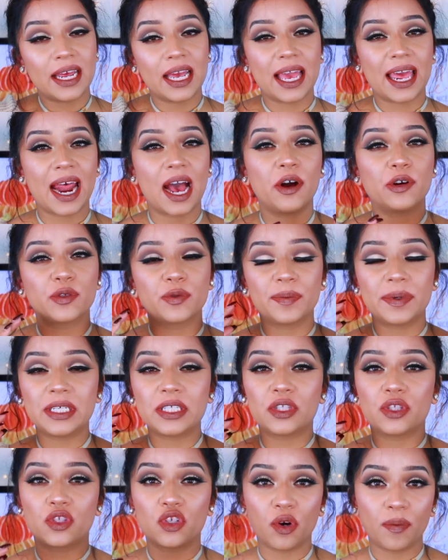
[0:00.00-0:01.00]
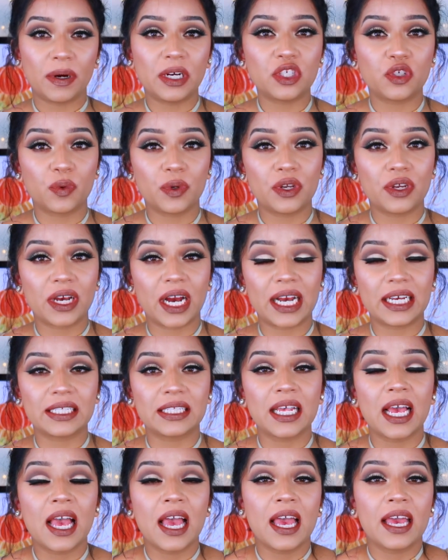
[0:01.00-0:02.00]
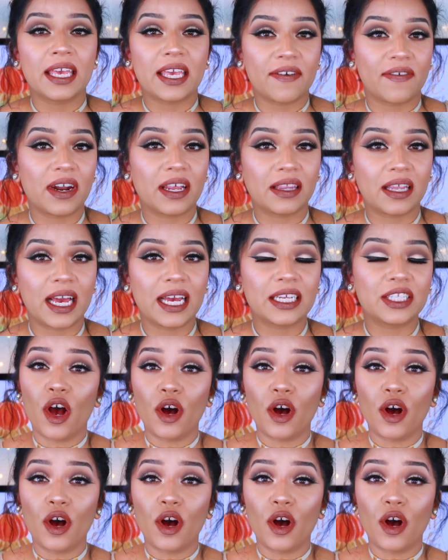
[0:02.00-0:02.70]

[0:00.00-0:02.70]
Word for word: It helps me so much when you guys give it a like.